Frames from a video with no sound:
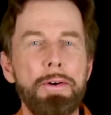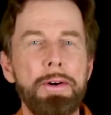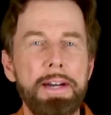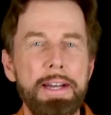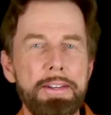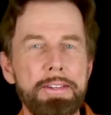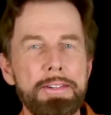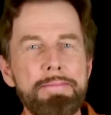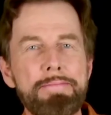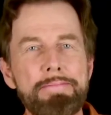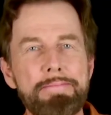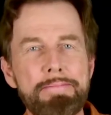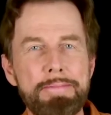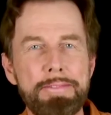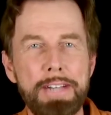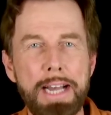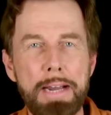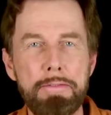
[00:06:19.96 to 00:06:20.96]
right,
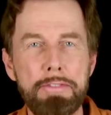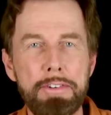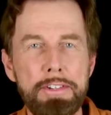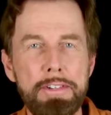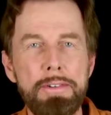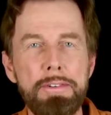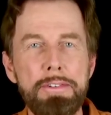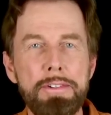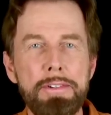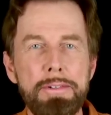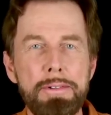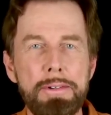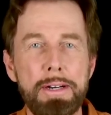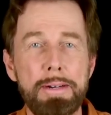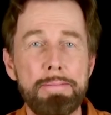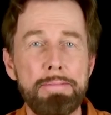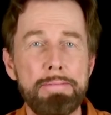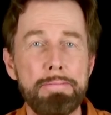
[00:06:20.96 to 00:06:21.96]
time for you
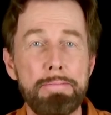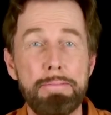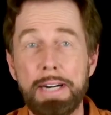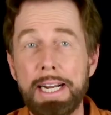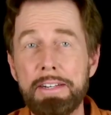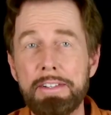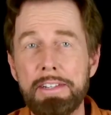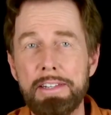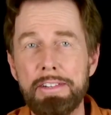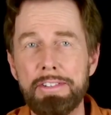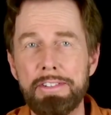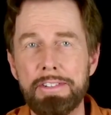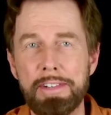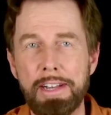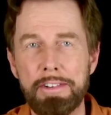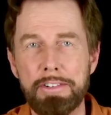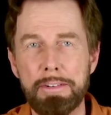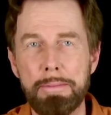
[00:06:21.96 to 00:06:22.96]
to practice,
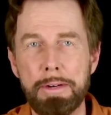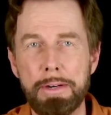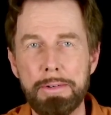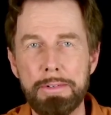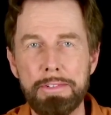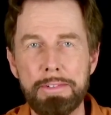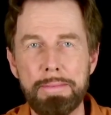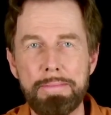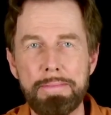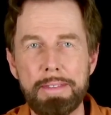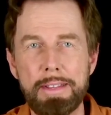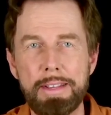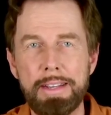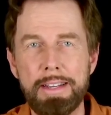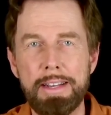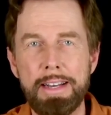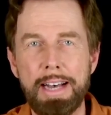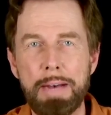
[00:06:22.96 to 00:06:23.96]
I suppose.
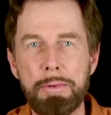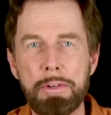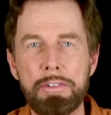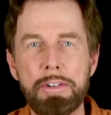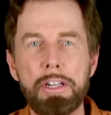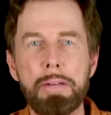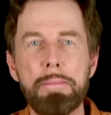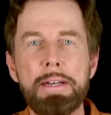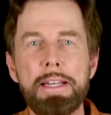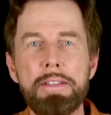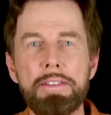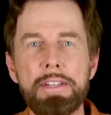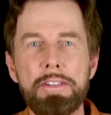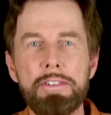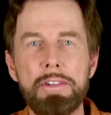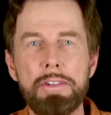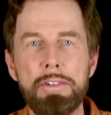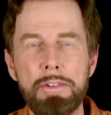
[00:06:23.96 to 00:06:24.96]
I would recommend
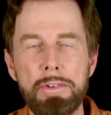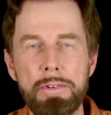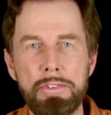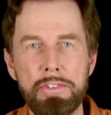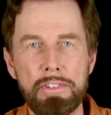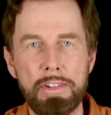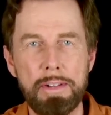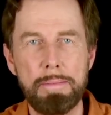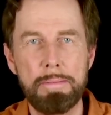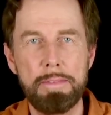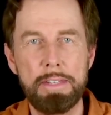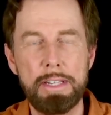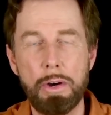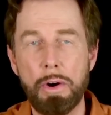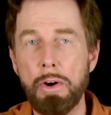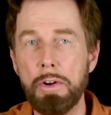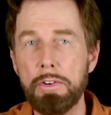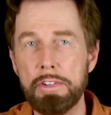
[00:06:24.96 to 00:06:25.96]
that you use the
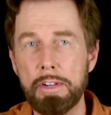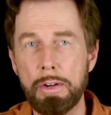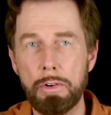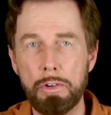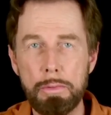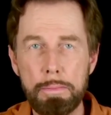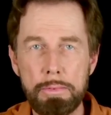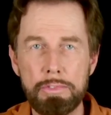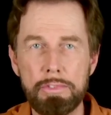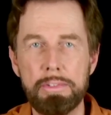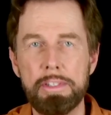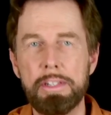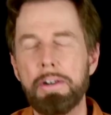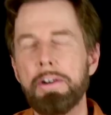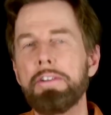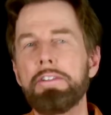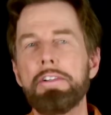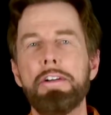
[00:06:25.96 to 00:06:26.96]
audio loops. The
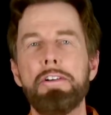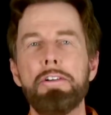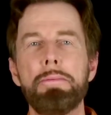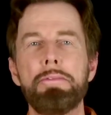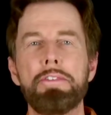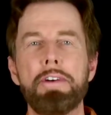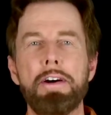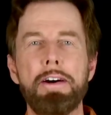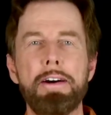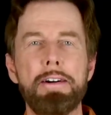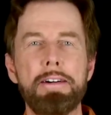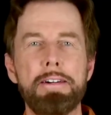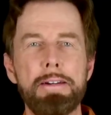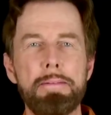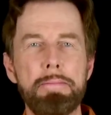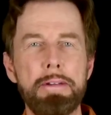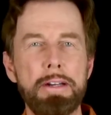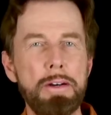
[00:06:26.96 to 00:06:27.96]
audio loops
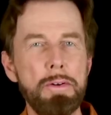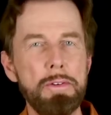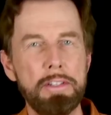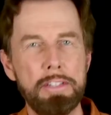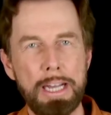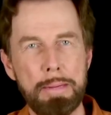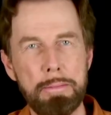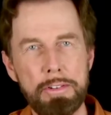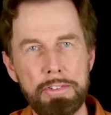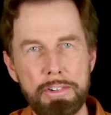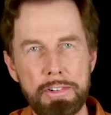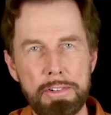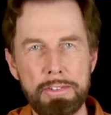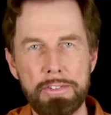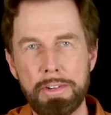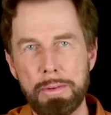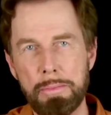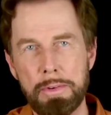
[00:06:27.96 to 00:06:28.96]
are below the tablature,
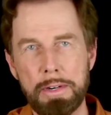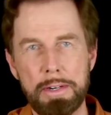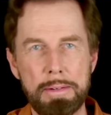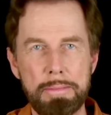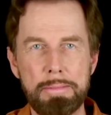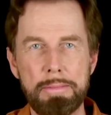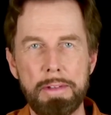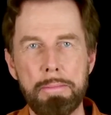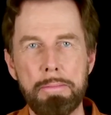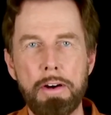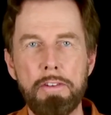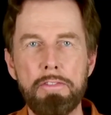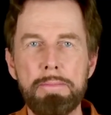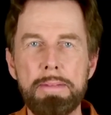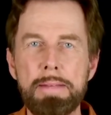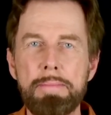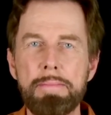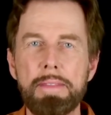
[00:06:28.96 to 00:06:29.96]
somewhere above
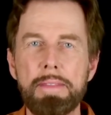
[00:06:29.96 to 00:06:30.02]
me.